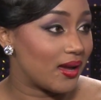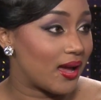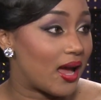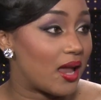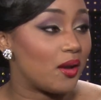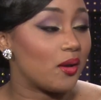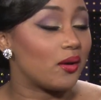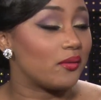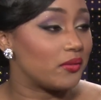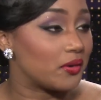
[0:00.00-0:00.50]
a
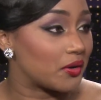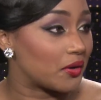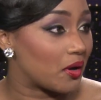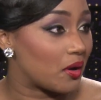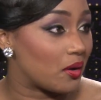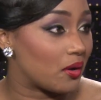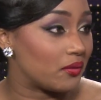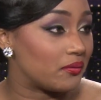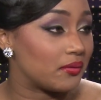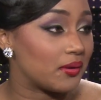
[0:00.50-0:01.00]
lover
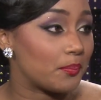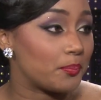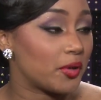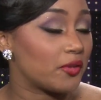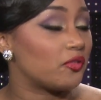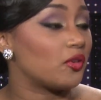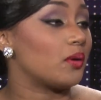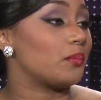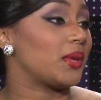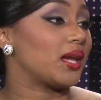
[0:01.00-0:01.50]
of
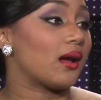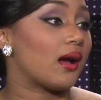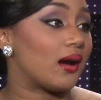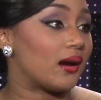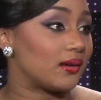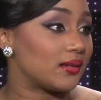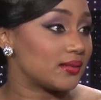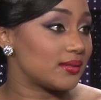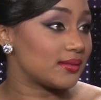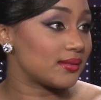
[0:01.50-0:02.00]
performing
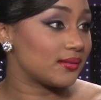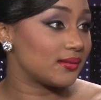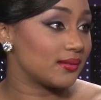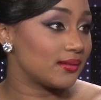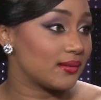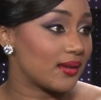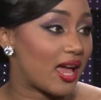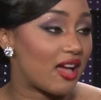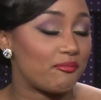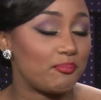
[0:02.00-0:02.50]
arts.
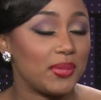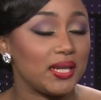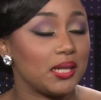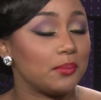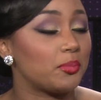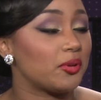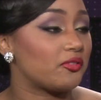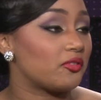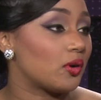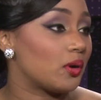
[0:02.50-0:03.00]
I've been in
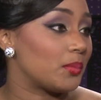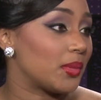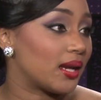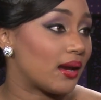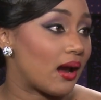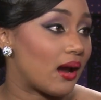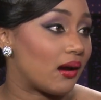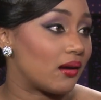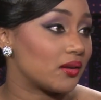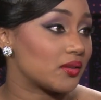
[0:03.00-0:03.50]
performing
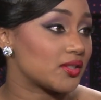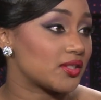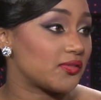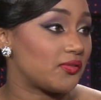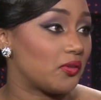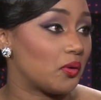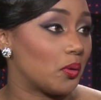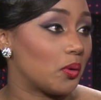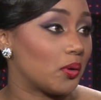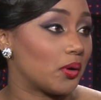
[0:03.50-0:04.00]
arts
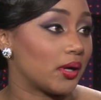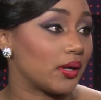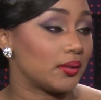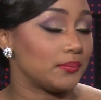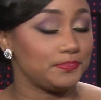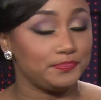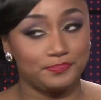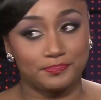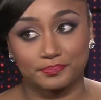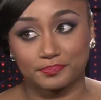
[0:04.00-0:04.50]
for
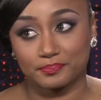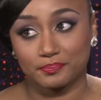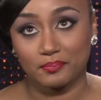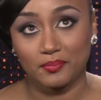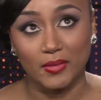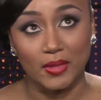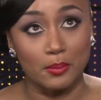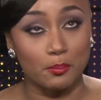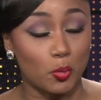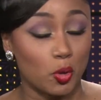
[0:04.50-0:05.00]

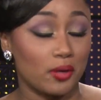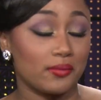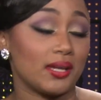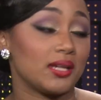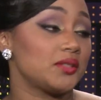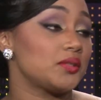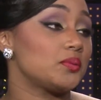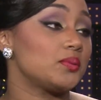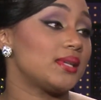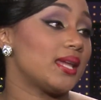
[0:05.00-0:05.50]
more
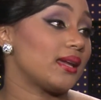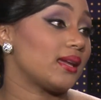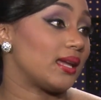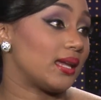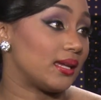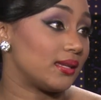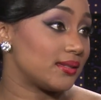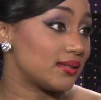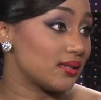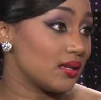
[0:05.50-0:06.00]
than 2
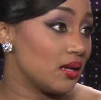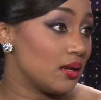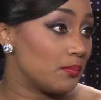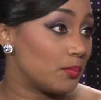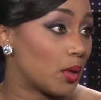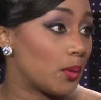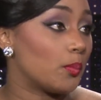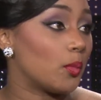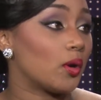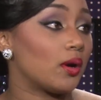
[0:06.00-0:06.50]
decades,
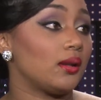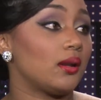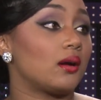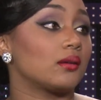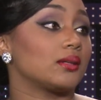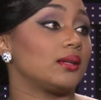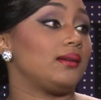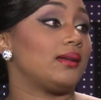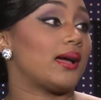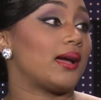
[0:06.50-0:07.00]
but more
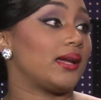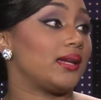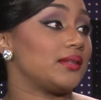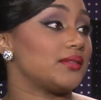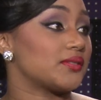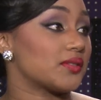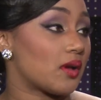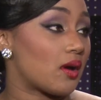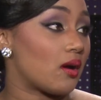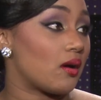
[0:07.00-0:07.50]
along the
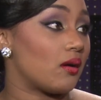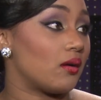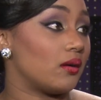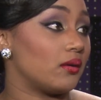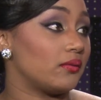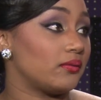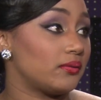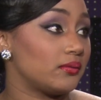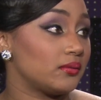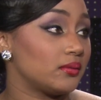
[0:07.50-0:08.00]
lines
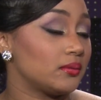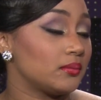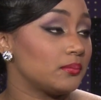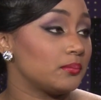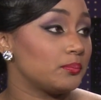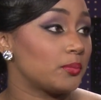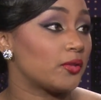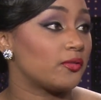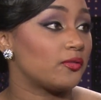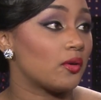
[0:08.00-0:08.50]
of
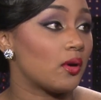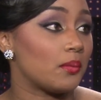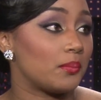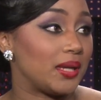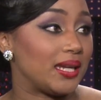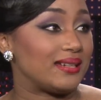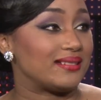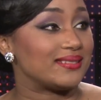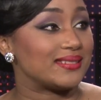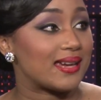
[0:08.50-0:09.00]

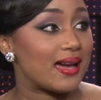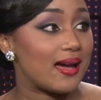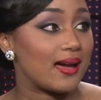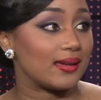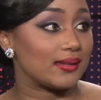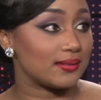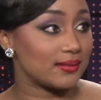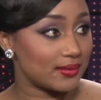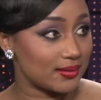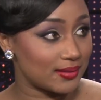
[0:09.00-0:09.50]
performing
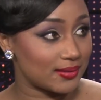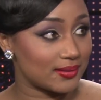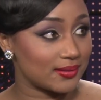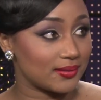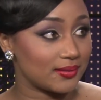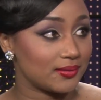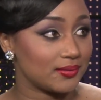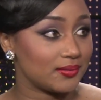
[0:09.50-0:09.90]
dance,